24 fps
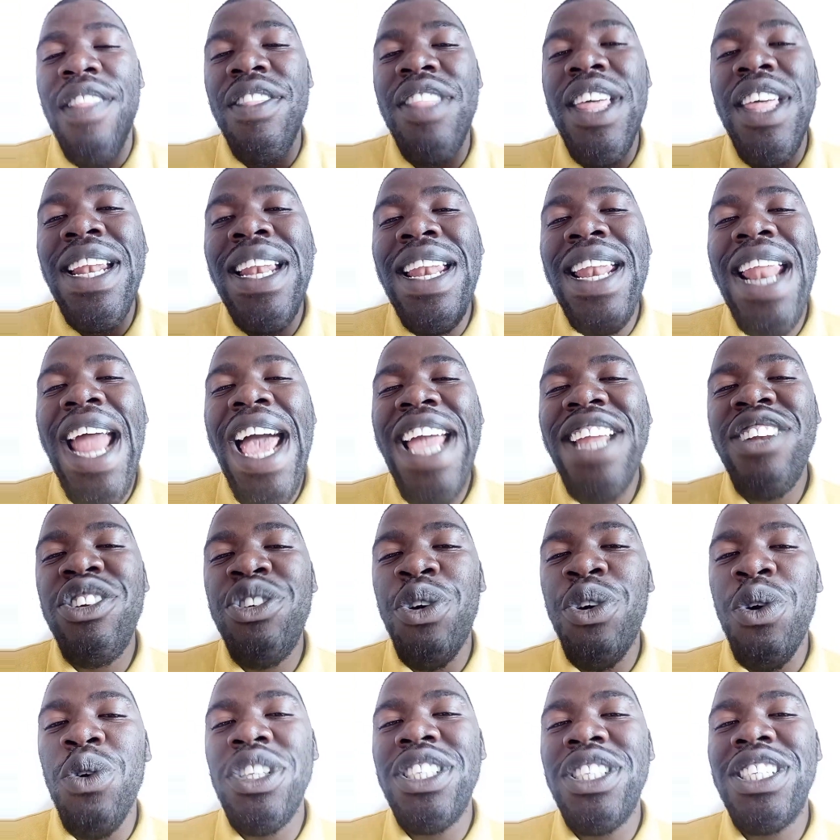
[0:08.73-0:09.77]
the
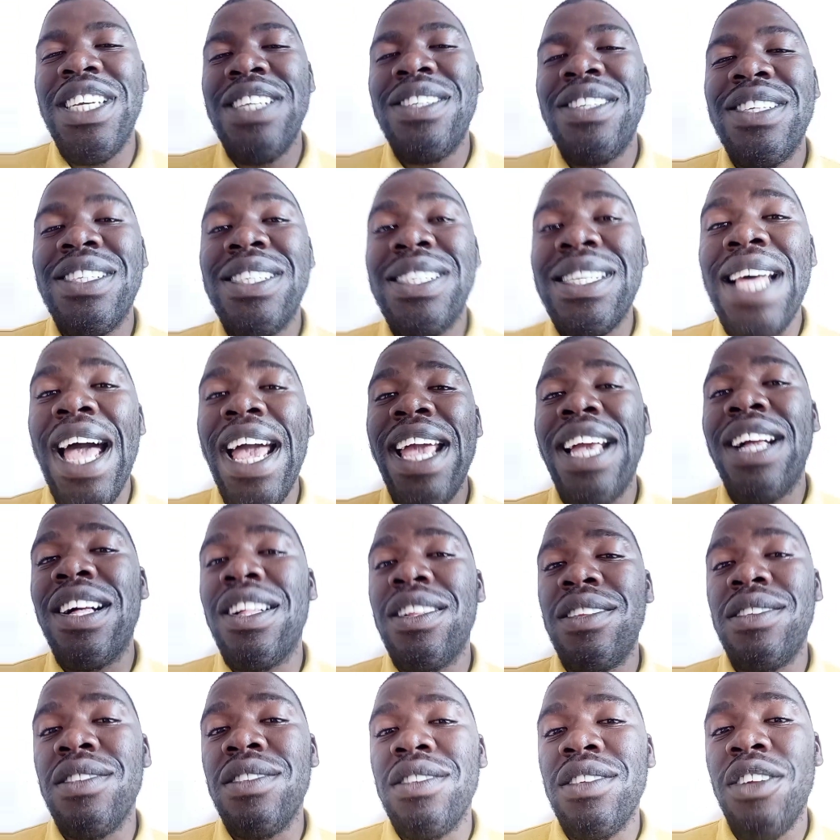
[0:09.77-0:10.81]
nitrogen
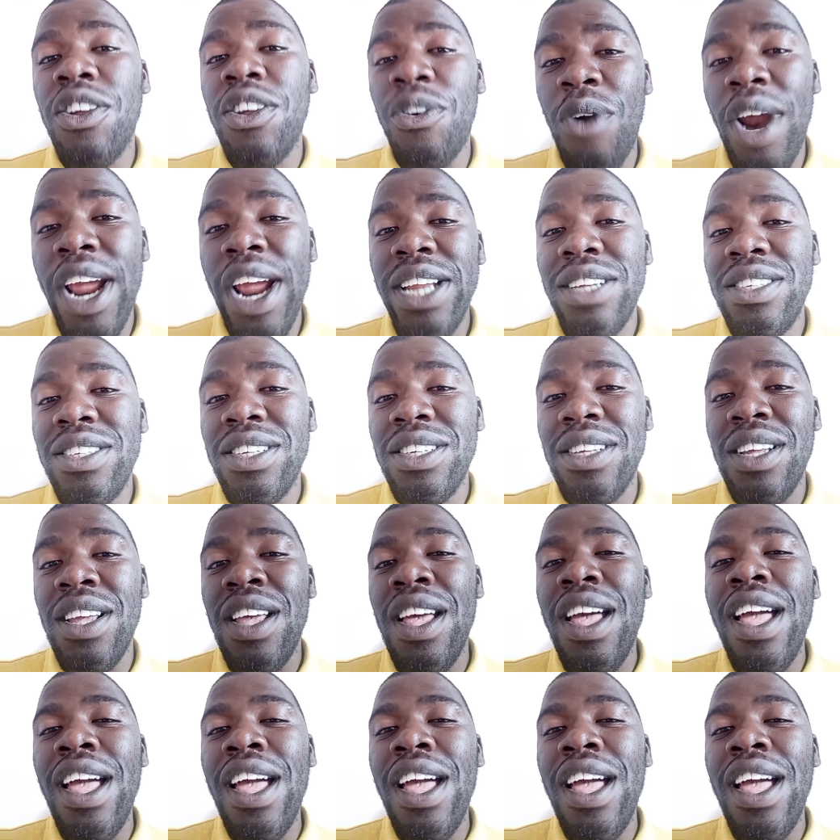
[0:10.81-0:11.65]
cycle, right?